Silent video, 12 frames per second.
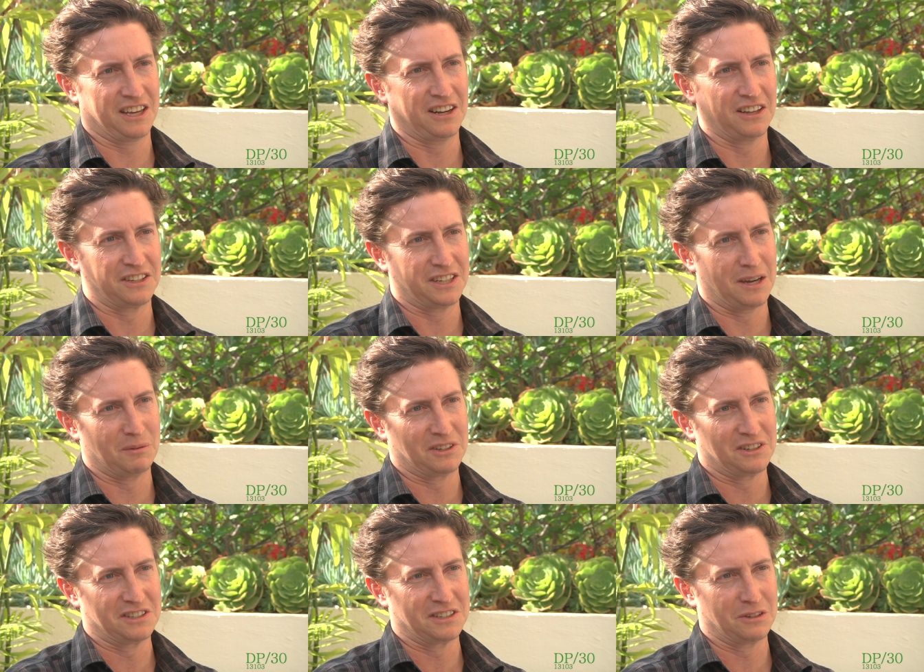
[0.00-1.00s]
laid all the time. He
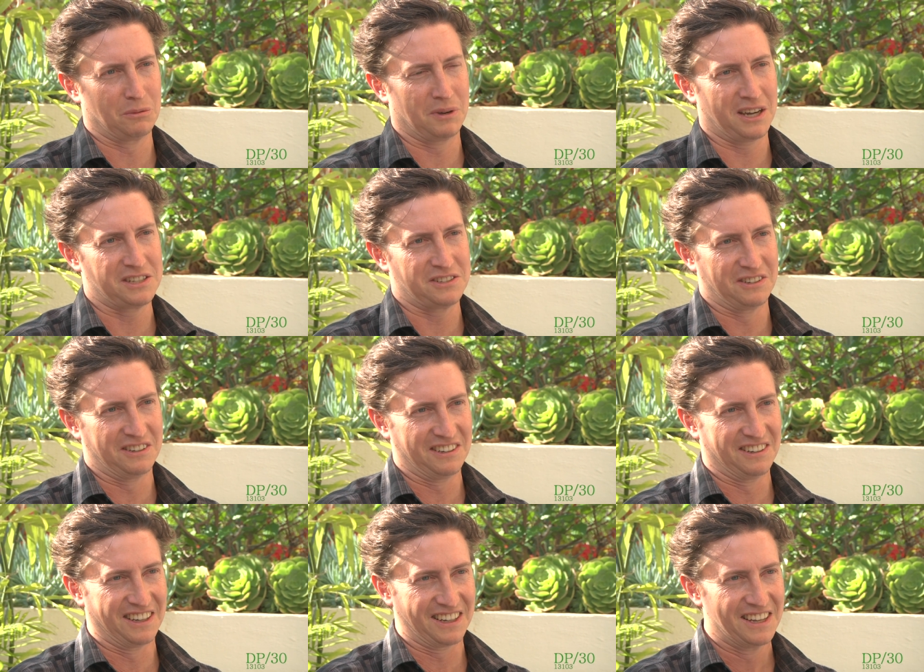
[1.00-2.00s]
turns into a bastard.
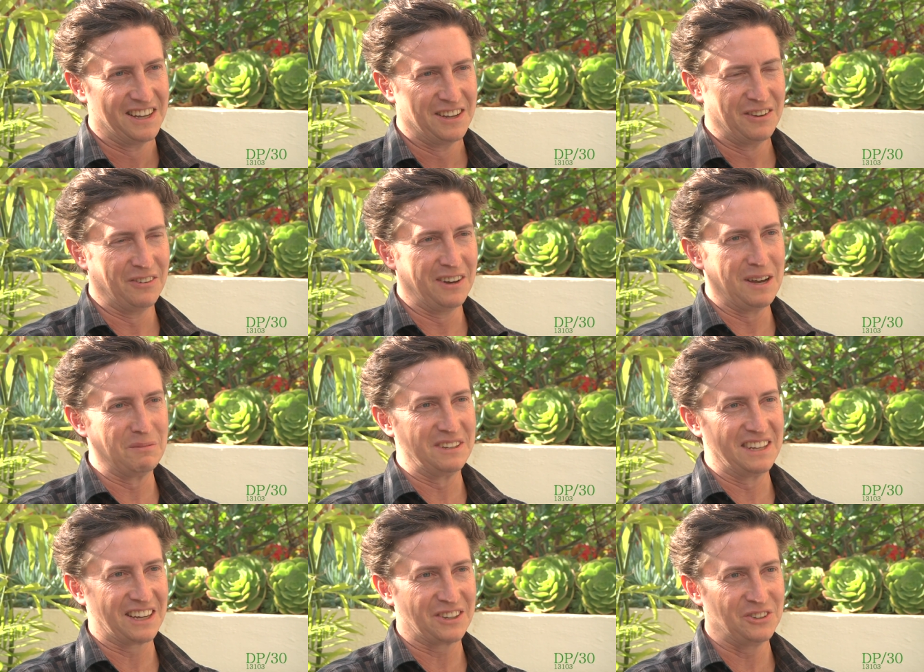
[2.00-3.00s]
You're like, what happened
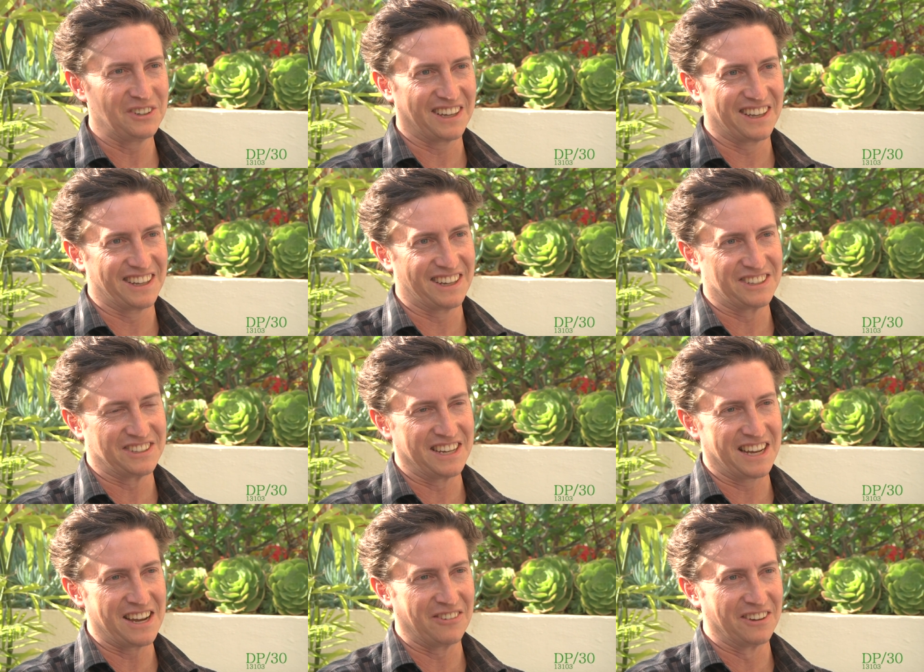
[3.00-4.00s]
to that cool guy that I used to
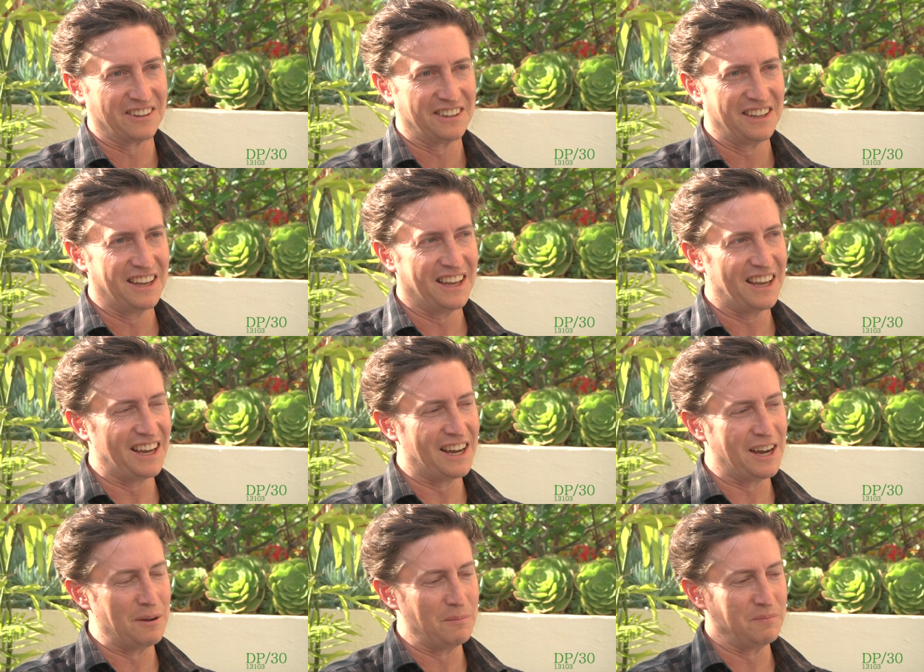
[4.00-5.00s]
hang out with?
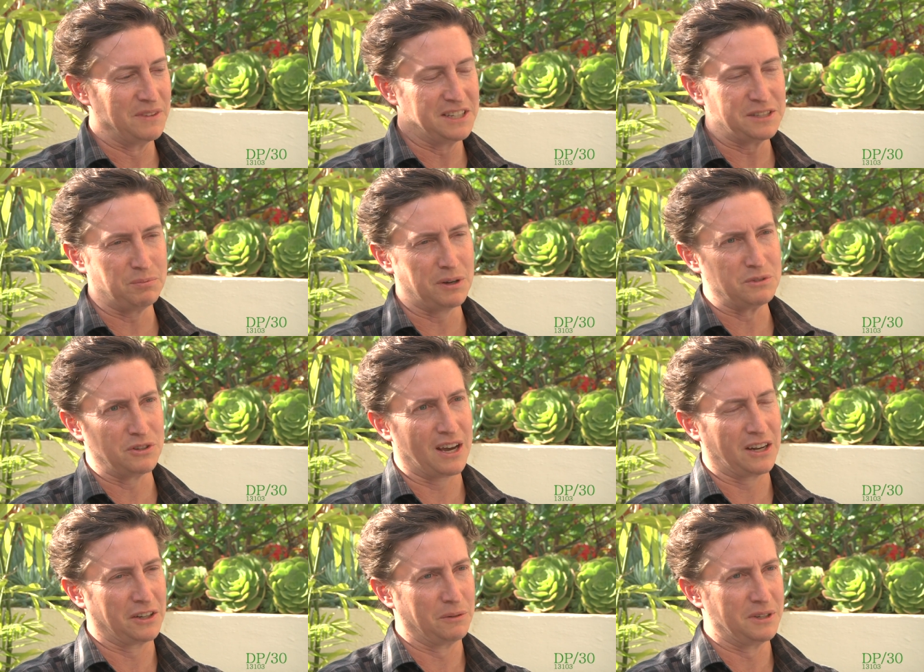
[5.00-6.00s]
Um, it just bums you
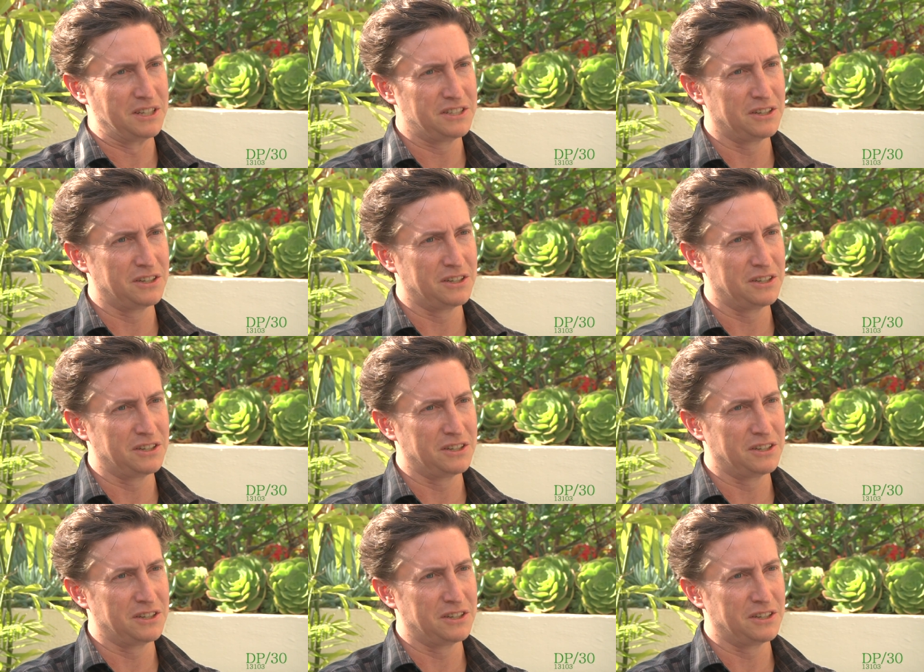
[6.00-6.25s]
out a little bit.